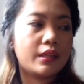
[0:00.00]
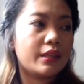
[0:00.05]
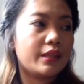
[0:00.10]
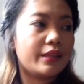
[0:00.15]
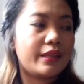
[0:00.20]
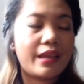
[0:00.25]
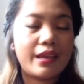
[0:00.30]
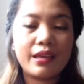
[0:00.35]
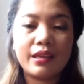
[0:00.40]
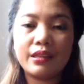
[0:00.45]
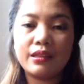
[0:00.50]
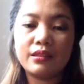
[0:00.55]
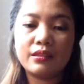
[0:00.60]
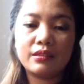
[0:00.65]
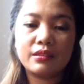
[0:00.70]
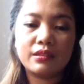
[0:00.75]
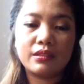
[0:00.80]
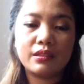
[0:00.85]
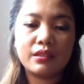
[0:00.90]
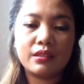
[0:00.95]
then
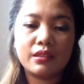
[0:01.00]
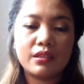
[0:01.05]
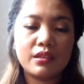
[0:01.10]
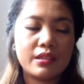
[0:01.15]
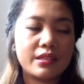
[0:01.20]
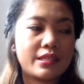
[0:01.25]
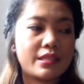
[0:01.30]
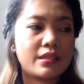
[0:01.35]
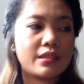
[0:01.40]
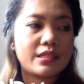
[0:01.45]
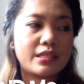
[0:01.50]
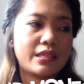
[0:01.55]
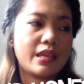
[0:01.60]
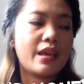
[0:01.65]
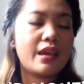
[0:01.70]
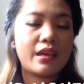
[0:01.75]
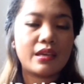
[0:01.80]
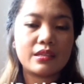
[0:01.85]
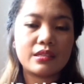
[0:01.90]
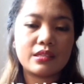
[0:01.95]

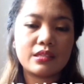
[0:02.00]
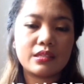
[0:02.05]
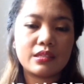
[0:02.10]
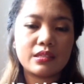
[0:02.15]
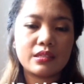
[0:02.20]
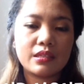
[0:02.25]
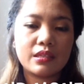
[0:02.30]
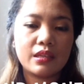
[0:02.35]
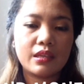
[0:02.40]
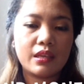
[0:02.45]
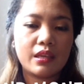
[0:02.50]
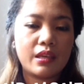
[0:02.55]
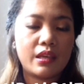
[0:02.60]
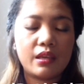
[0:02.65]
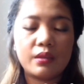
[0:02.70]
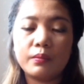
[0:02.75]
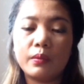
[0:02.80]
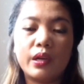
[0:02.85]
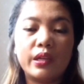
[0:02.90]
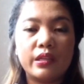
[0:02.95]
success
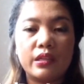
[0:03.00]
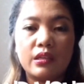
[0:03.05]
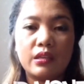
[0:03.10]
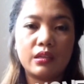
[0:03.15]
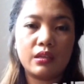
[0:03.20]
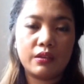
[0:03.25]
and money